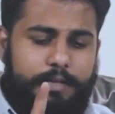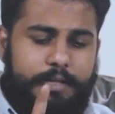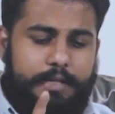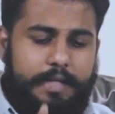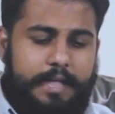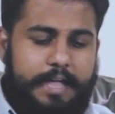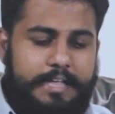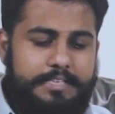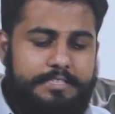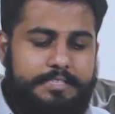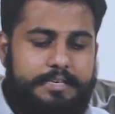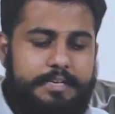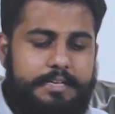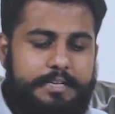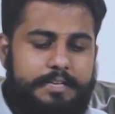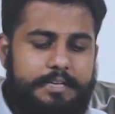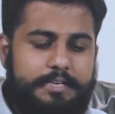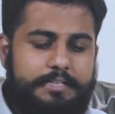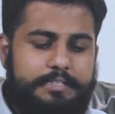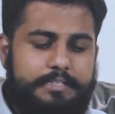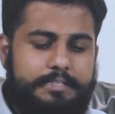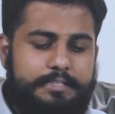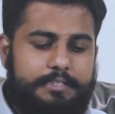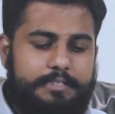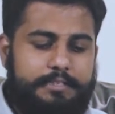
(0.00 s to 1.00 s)
has
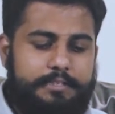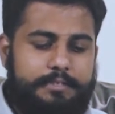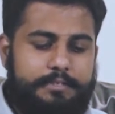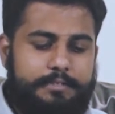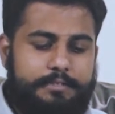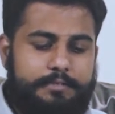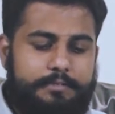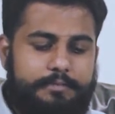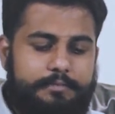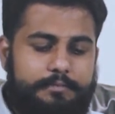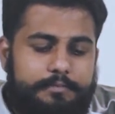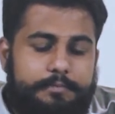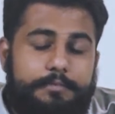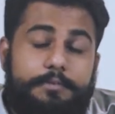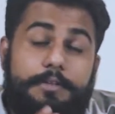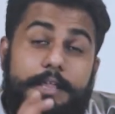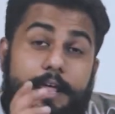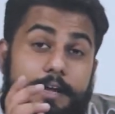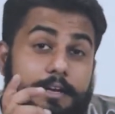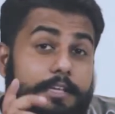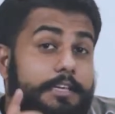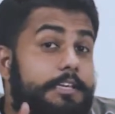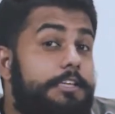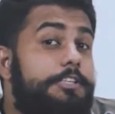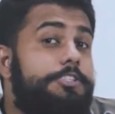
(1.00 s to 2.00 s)
learnt
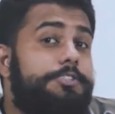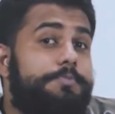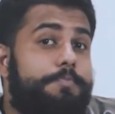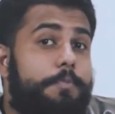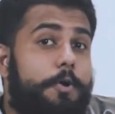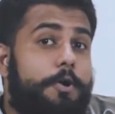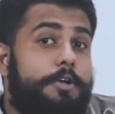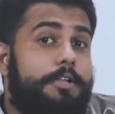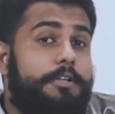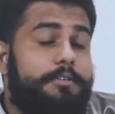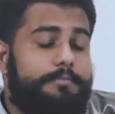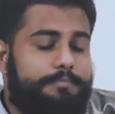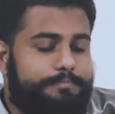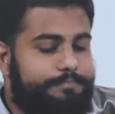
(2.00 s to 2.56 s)
that each body...